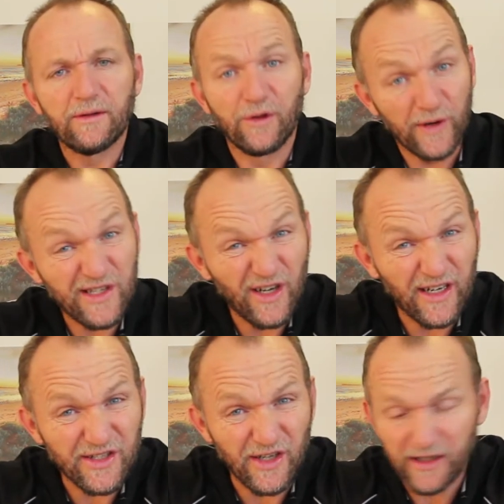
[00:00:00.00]
The reason I
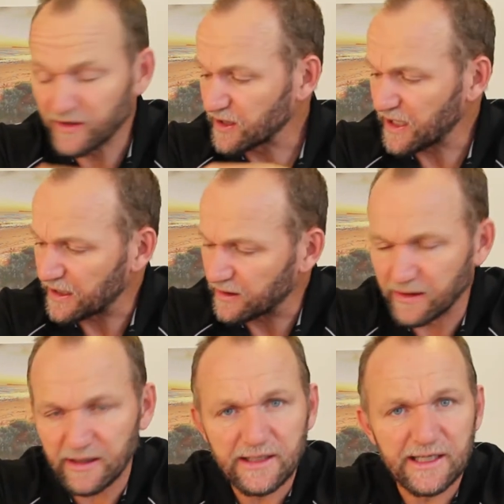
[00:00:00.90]
decided to get
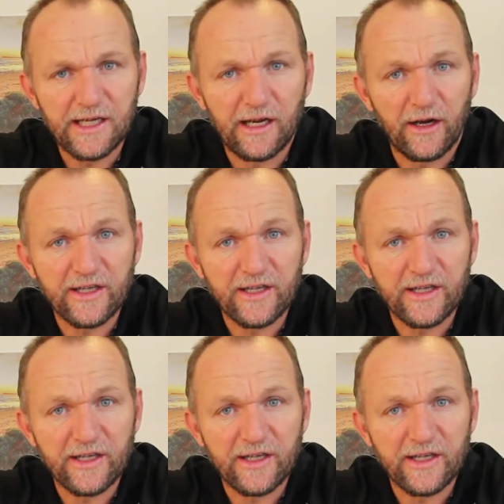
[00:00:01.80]
the DJI